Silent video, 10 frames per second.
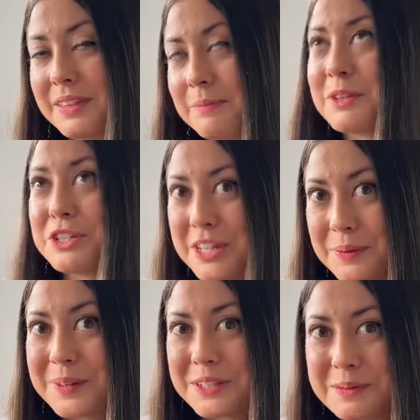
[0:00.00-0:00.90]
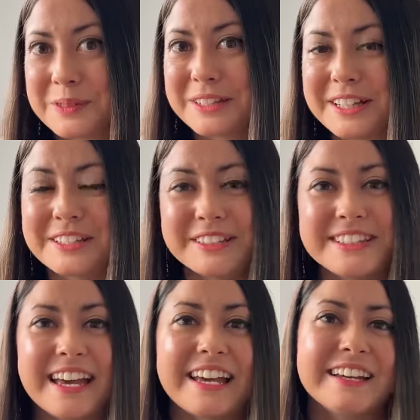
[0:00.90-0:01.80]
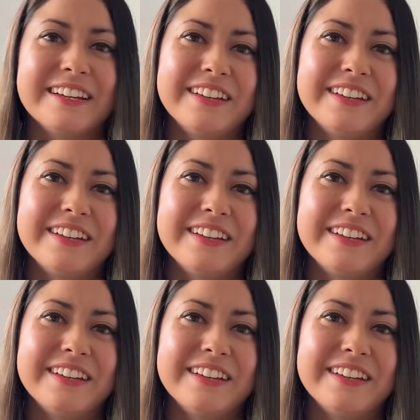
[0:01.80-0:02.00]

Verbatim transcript: machine washable, I should say.